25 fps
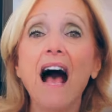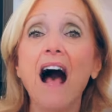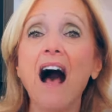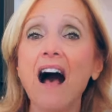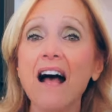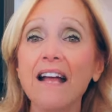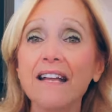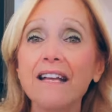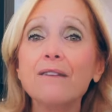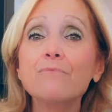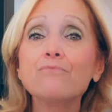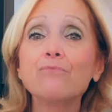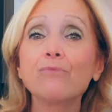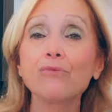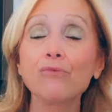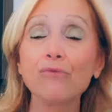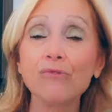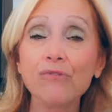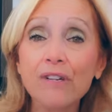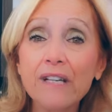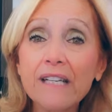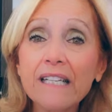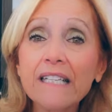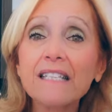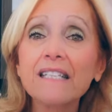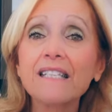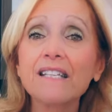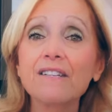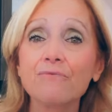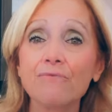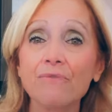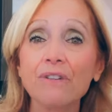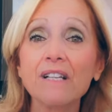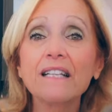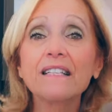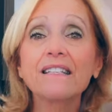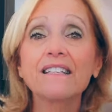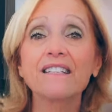I am really,
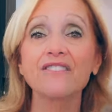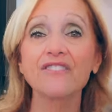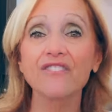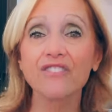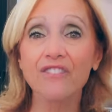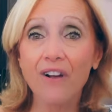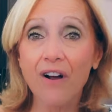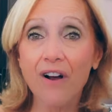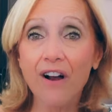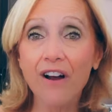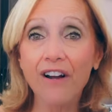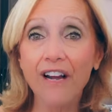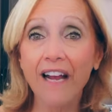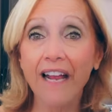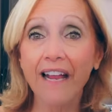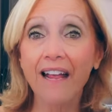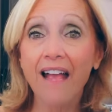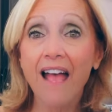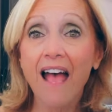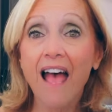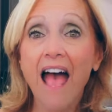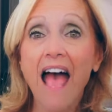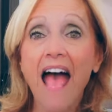really sorry.